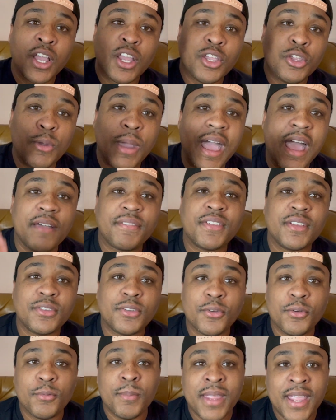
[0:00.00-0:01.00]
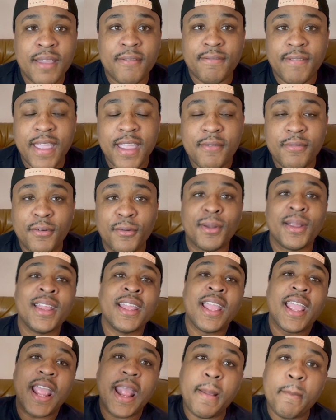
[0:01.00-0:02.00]
you have to do me a favor
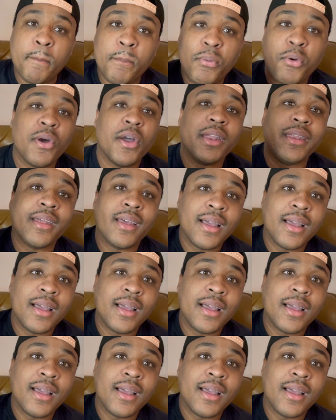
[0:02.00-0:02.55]
and put